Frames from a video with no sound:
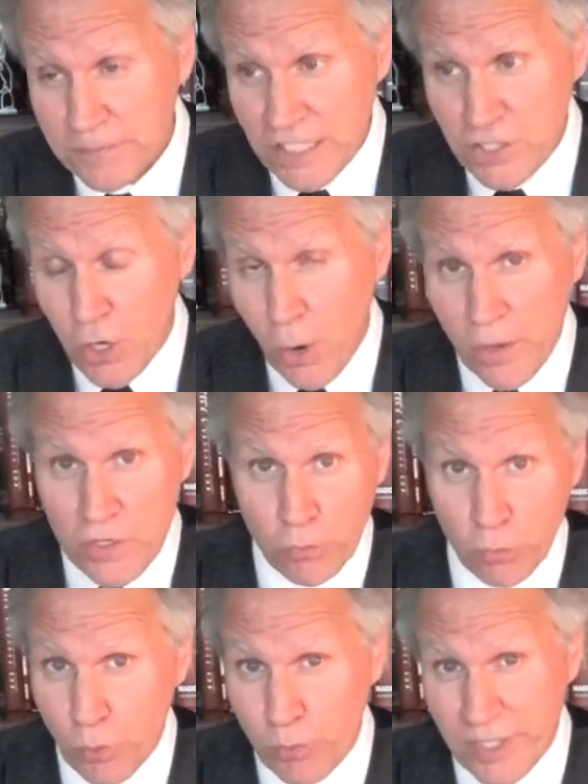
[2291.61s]
It's always
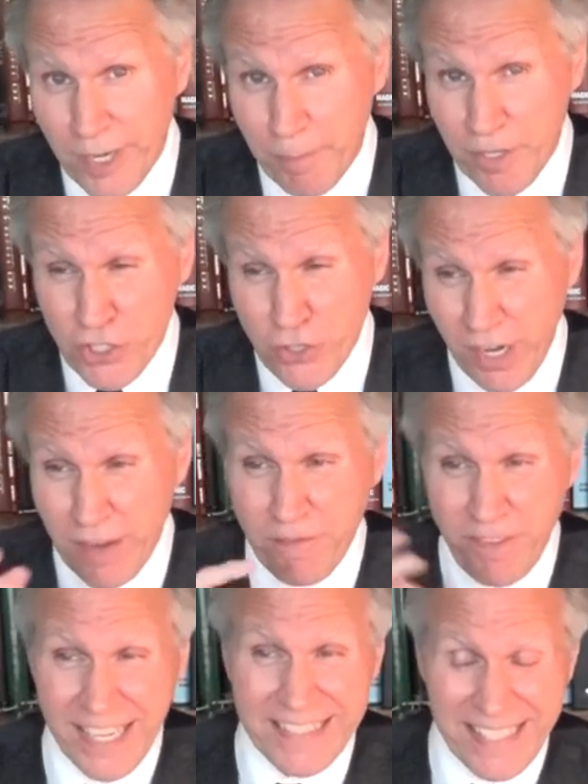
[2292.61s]
room temperature. I
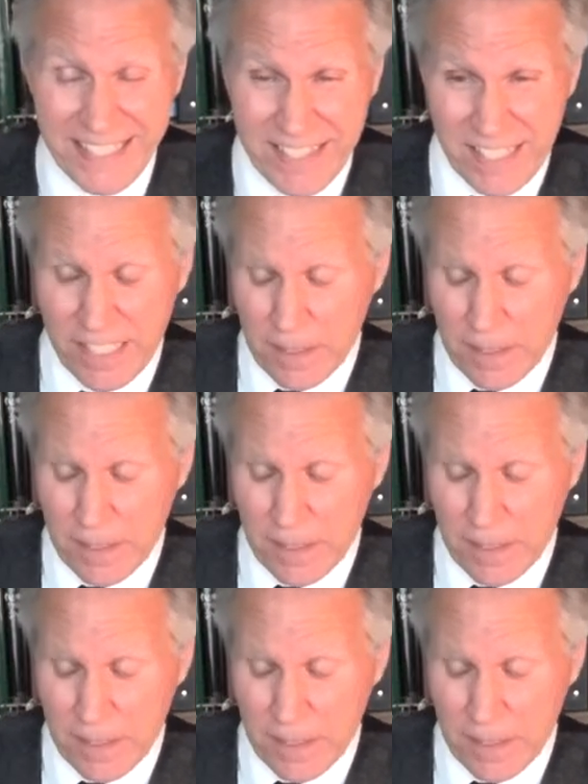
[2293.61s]
find that